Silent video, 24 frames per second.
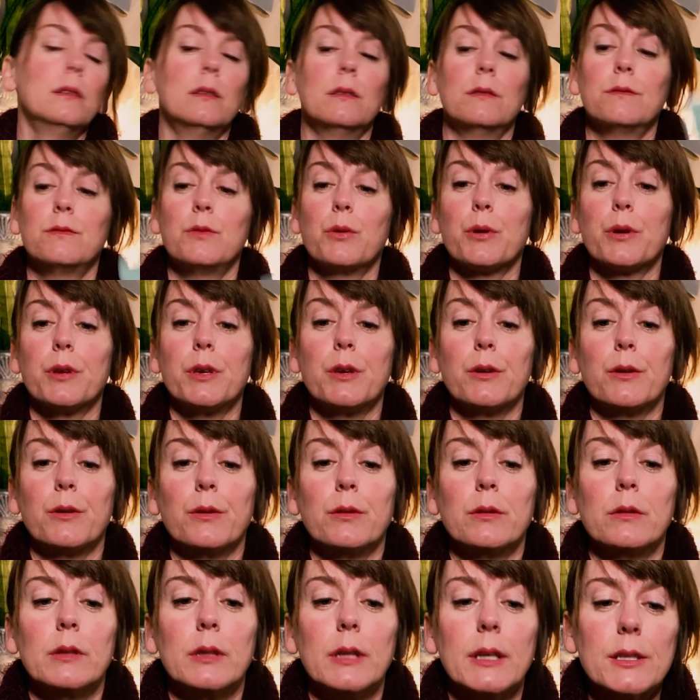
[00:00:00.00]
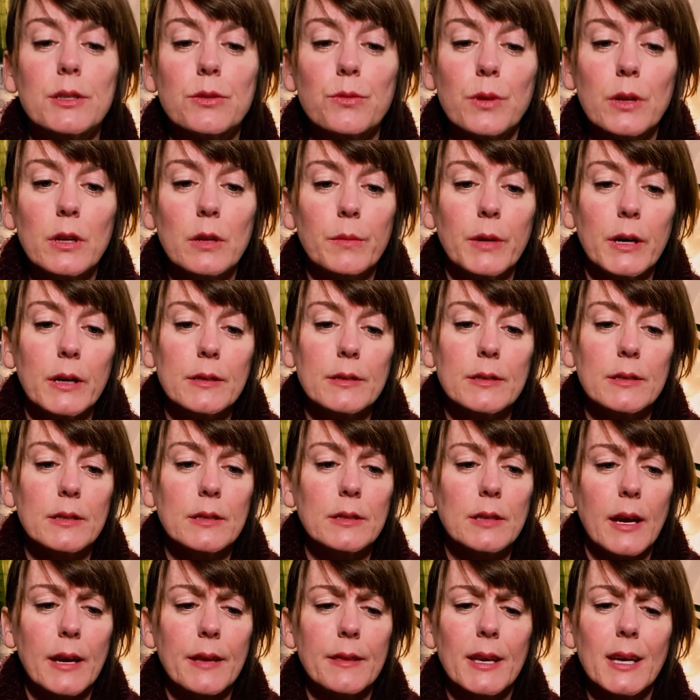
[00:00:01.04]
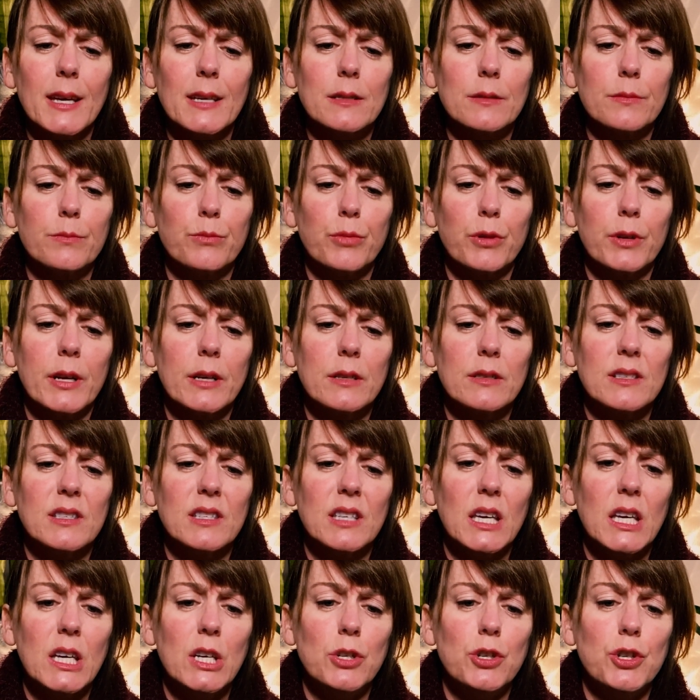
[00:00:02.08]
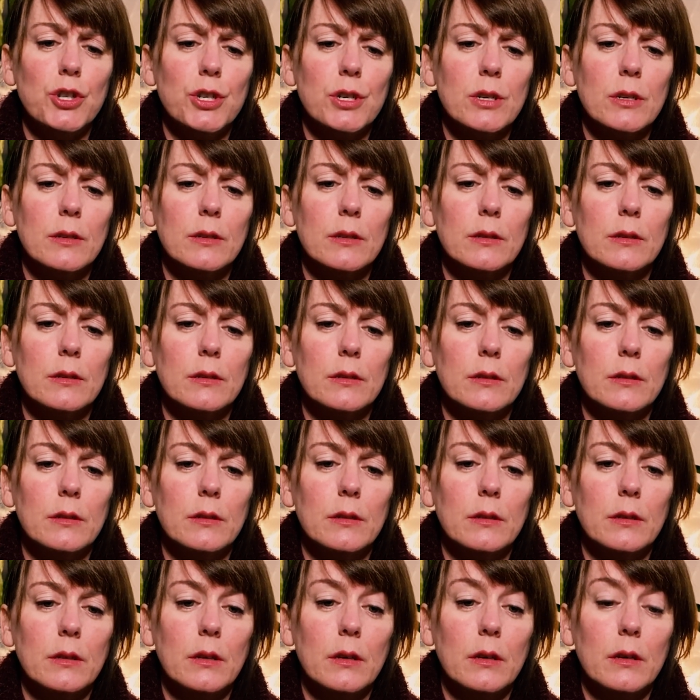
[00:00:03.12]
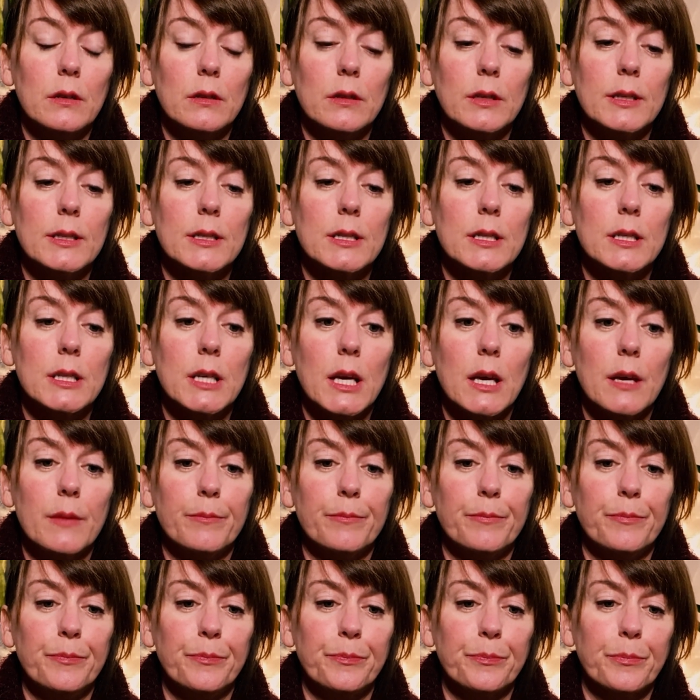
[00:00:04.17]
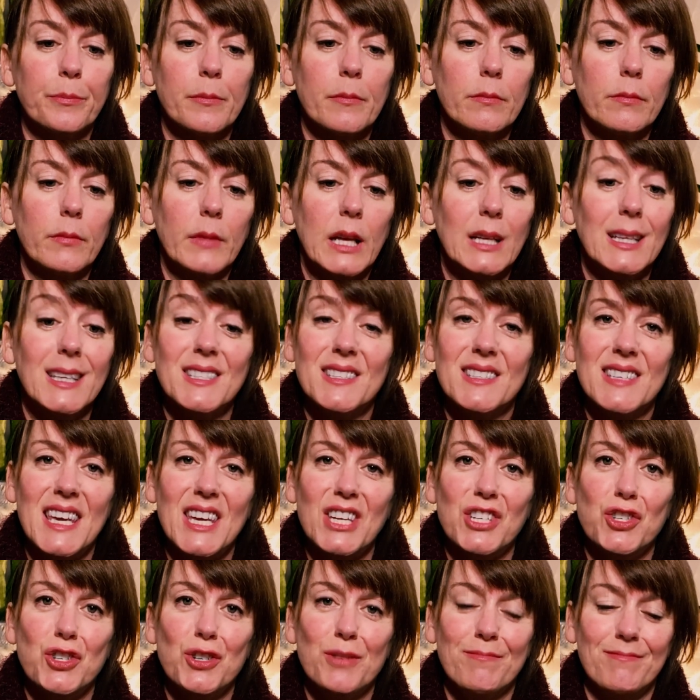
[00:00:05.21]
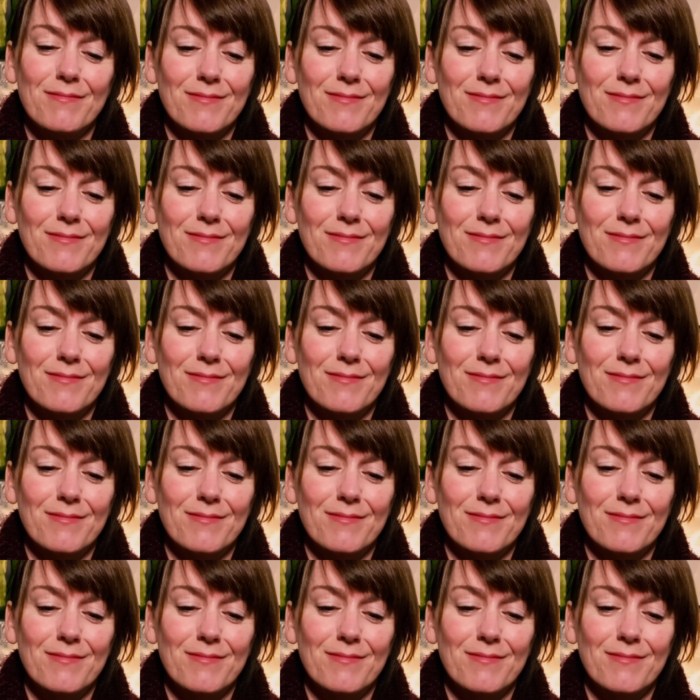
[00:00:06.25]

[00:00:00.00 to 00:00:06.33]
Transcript: for you. Let's read about, I think it's pronounced siege. Let's see. Let's siege.